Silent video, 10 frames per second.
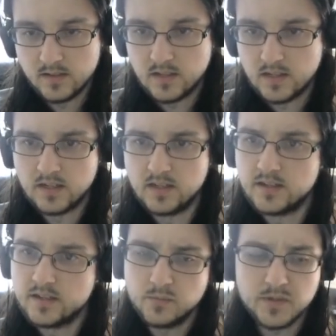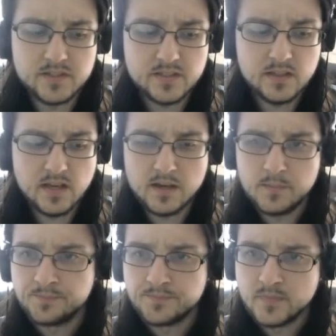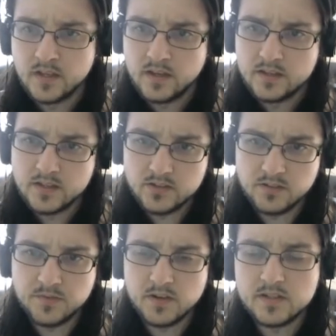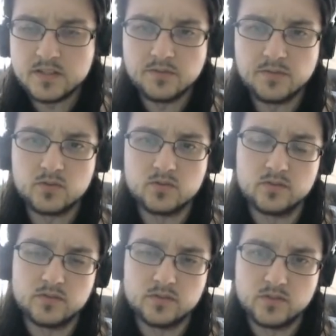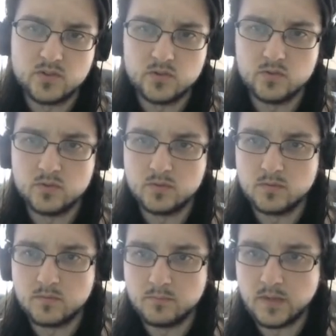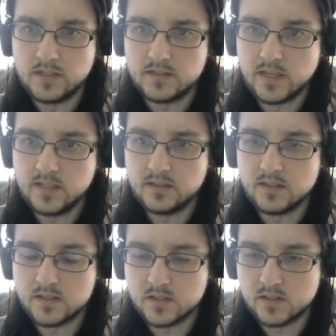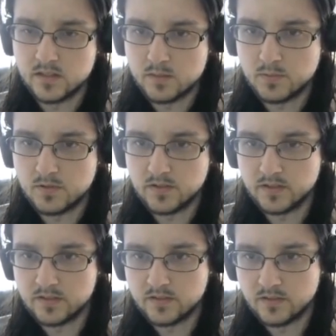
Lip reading: we see that it's actually very difficult to maintain this pawn on